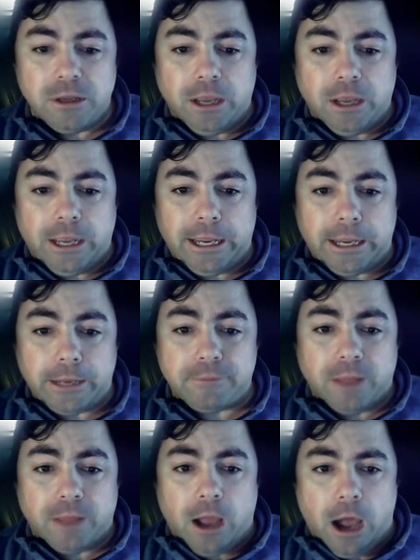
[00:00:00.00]
And
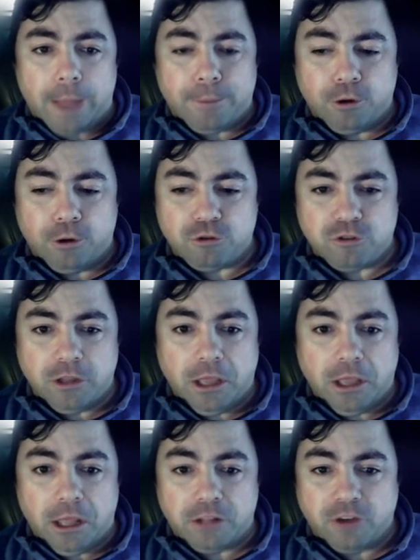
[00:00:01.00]
I post the
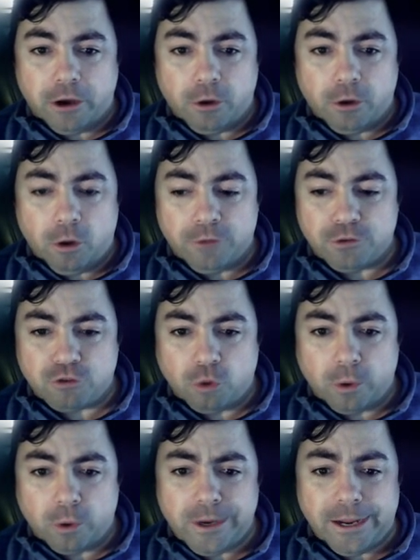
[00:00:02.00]
uh, title of the
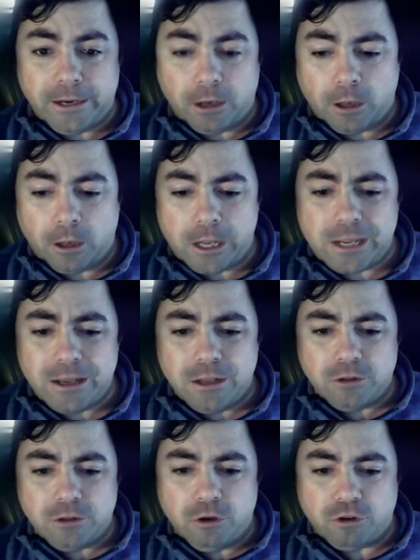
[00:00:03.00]
story and a link
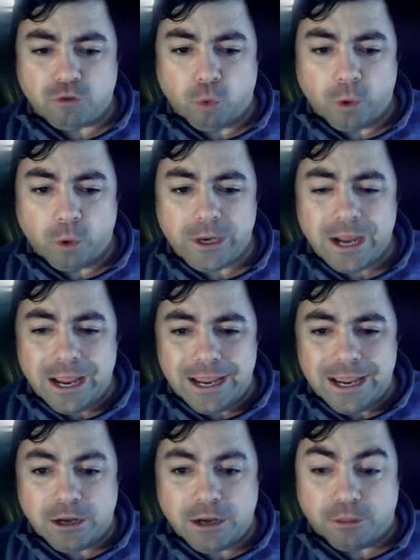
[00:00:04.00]
to the story
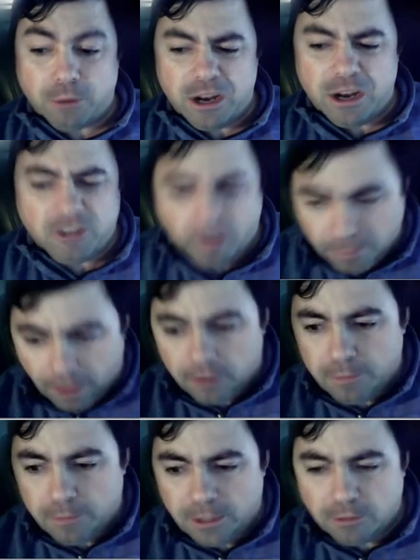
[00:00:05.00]
in the thread and
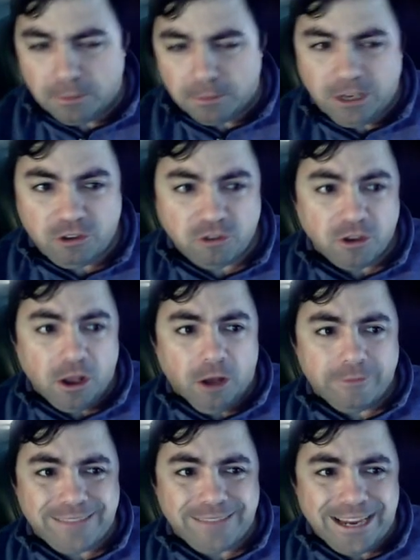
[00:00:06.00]
sometimes bits and pieces
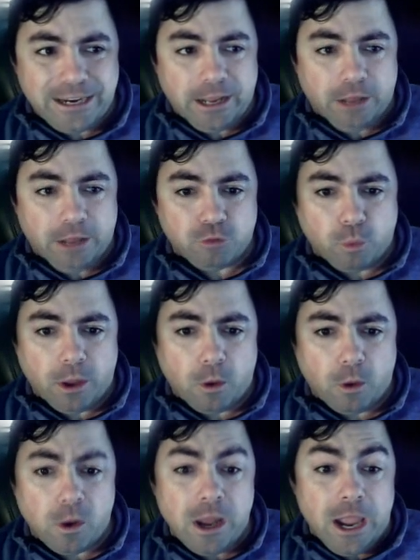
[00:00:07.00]
of data as
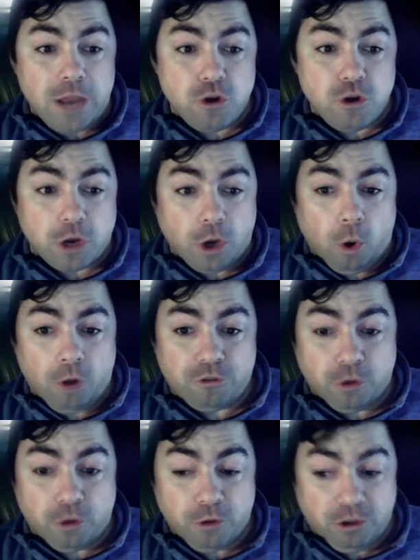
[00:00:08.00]
well. And you can
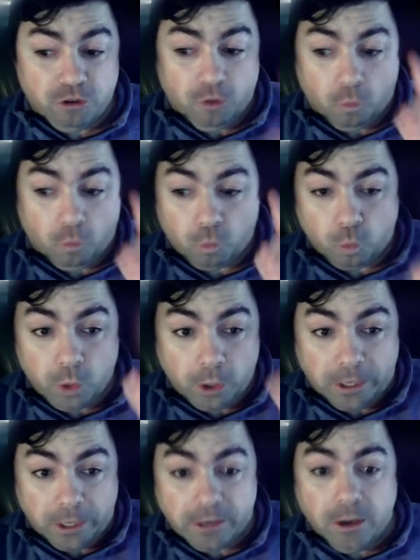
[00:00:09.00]
also, this is a
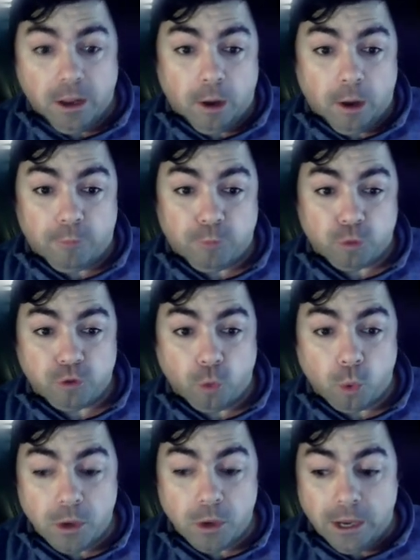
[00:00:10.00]
really helpful
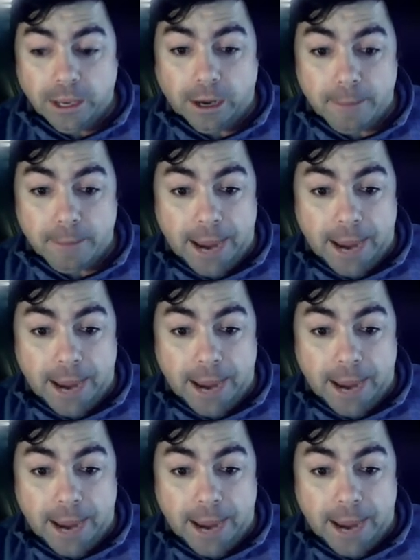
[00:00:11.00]
tool, and I'm